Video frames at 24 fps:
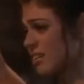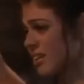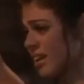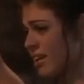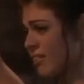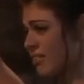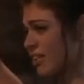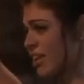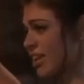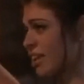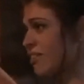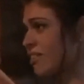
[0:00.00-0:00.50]
You
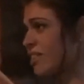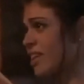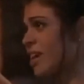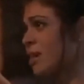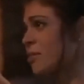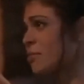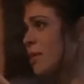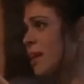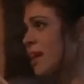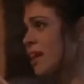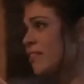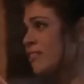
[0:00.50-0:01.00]
haven't given
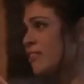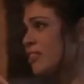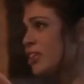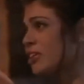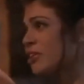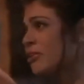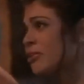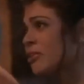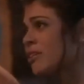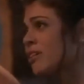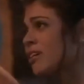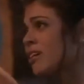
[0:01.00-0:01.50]
up, have
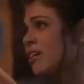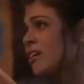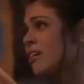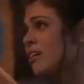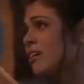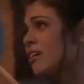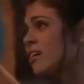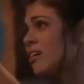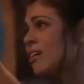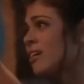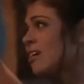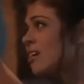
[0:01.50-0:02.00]
you?
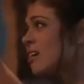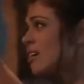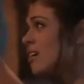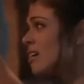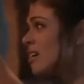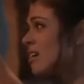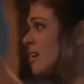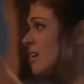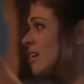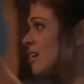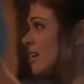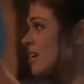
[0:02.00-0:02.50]

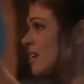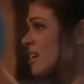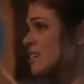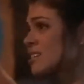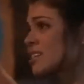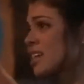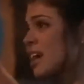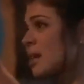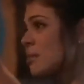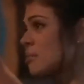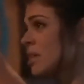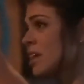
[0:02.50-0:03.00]

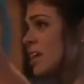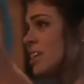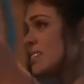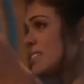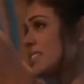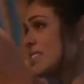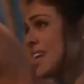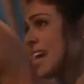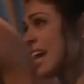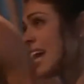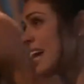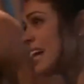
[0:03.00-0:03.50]
Because I'm
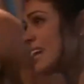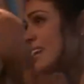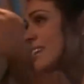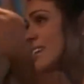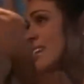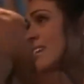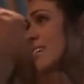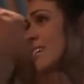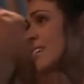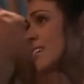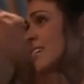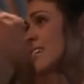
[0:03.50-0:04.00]
not dead.
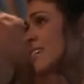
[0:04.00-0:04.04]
